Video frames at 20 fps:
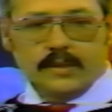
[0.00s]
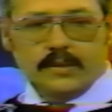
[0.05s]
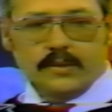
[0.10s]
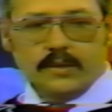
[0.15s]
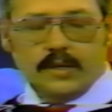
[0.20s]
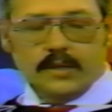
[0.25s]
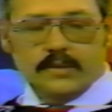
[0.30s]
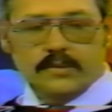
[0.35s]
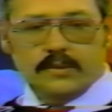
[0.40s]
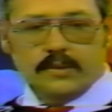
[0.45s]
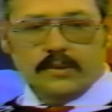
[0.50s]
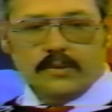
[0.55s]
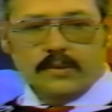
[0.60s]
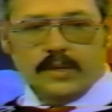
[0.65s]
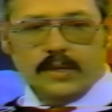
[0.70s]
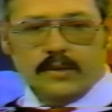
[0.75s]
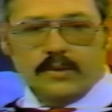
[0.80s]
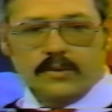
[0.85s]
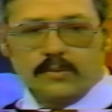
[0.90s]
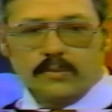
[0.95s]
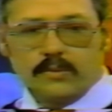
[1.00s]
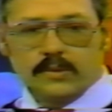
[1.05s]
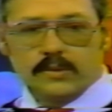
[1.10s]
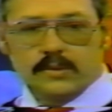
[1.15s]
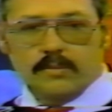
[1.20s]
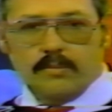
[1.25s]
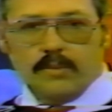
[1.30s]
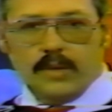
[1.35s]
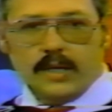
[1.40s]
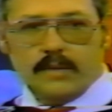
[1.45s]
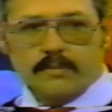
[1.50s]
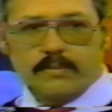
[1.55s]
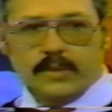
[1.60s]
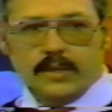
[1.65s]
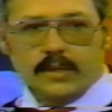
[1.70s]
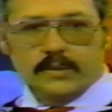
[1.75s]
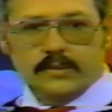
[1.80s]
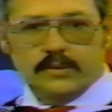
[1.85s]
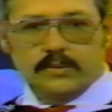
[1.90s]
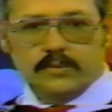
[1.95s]
Dawson Creek, who was a black
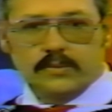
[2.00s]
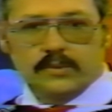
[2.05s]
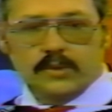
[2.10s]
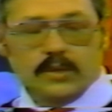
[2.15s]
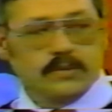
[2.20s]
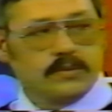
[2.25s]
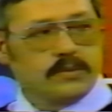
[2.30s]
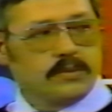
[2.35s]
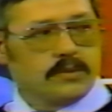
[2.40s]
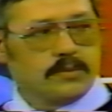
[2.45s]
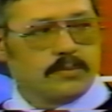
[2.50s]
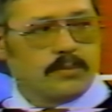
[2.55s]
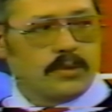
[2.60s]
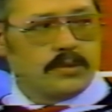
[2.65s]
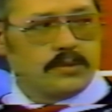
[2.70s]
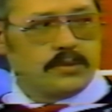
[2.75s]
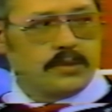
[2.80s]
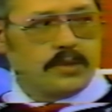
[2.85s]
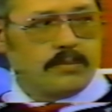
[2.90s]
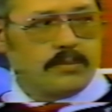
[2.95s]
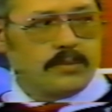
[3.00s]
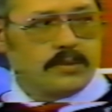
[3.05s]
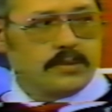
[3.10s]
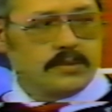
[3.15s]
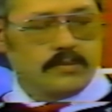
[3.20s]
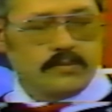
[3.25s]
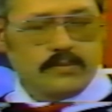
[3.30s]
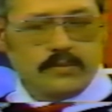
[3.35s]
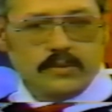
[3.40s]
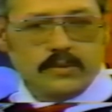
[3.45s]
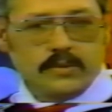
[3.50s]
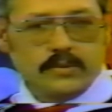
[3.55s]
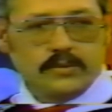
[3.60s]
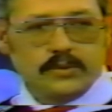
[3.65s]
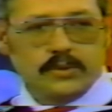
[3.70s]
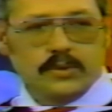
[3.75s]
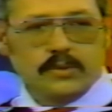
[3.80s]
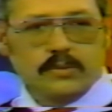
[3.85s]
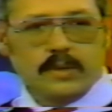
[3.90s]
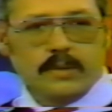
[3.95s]
belt and who was also the sports chairperson for the
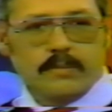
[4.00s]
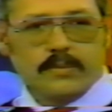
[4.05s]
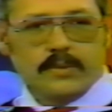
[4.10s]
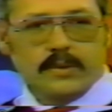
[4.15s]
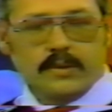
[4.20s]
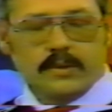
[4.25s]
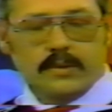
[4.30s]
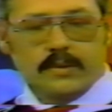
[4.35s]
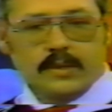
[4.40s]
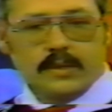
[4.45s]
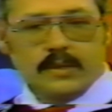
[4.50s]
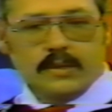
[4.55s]
judo up there